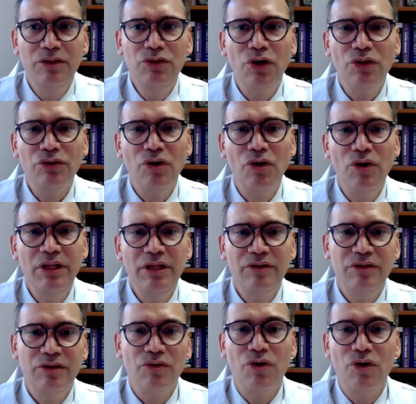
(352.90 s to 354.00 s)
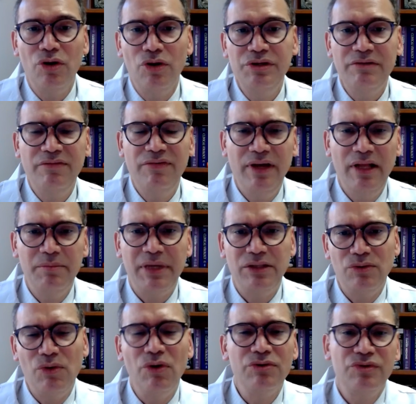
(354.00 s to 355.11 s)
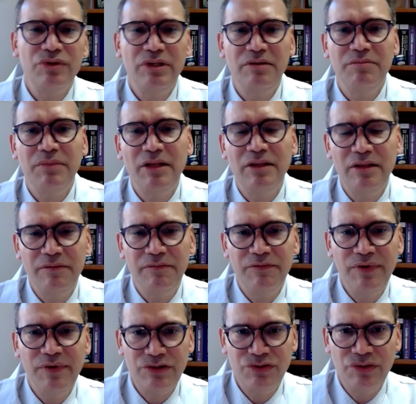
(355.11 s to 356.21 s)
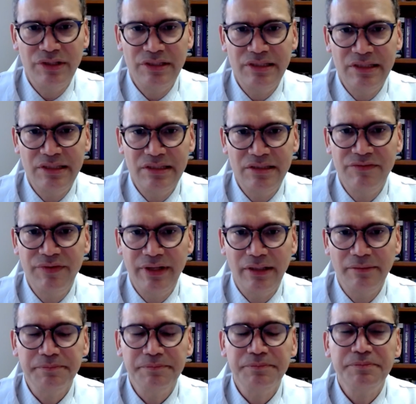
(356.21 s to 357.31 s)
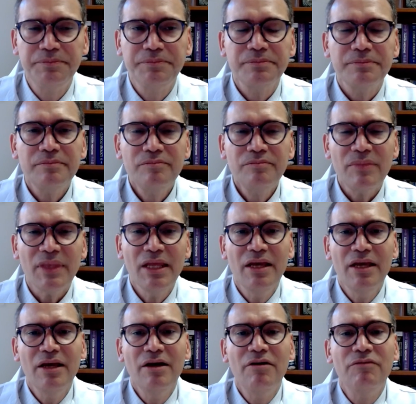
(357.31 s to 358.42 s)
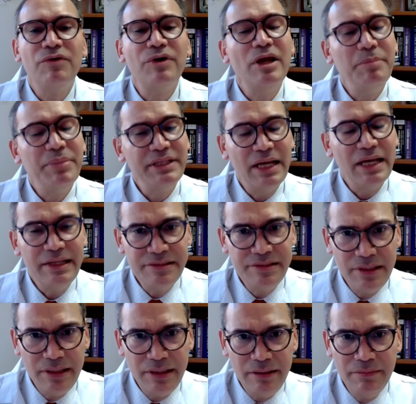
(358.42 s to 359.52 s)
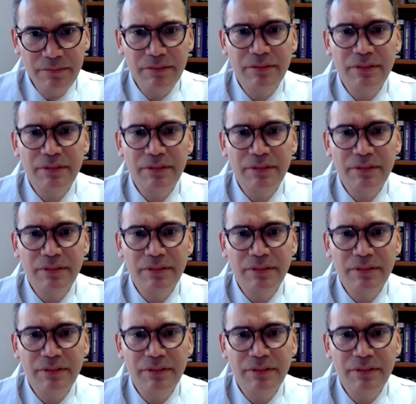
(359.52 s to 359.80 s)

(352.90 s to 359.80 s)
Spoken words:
not only in the oncologic field, but also in the infectious diseases field. For hepatitis C,